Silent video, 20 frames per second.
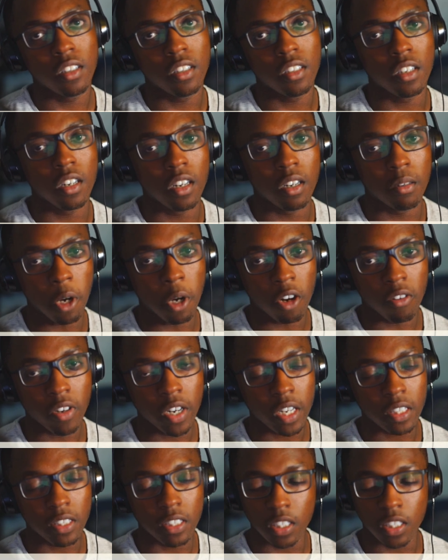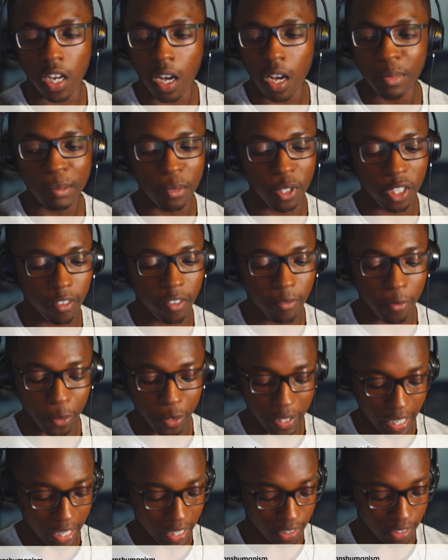The jobs I'm looking for that I still can't
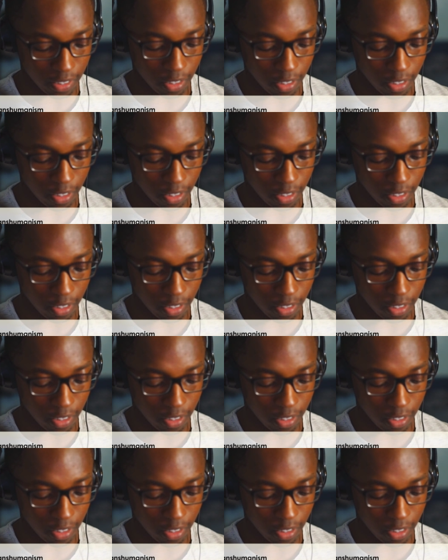get,